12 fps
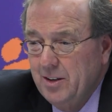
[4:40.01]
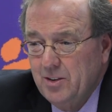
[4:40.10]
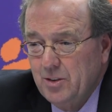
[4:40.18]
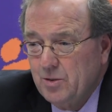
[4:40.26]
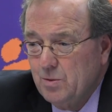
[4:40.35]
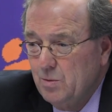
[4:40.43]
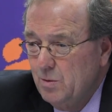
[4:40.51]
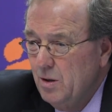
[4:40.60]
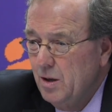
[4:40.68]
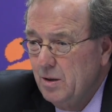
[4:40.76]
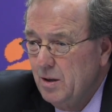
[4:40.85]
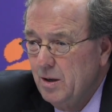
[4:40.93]
Just
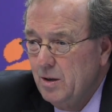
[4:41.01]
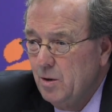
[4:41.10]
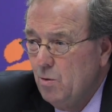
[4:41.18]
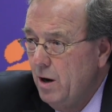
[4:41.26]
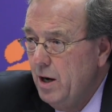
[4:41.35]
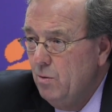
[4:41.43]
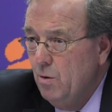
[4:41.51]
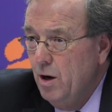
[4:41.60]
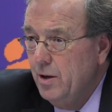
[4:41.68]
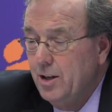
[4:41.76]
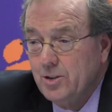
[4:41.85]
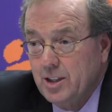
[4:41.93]
a great
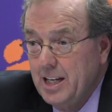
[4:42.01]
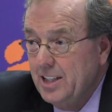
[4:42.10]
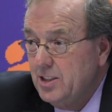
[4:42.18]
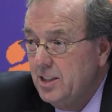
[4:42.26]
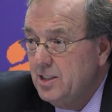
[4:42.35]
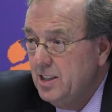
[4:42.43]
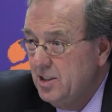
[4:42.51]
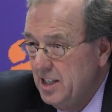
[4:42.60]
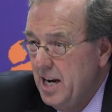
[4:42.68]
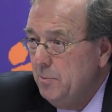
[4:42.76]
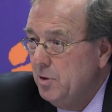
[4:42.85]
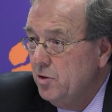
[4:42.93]
run. There's an ACC
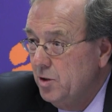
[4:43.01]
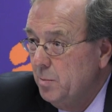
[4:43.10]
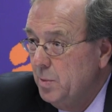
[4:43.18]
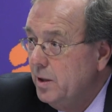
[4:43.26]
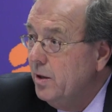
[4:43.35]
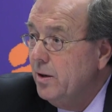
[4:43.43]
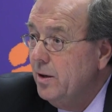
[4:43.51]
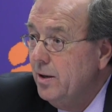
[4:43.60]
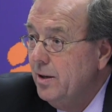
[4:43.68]
championship here.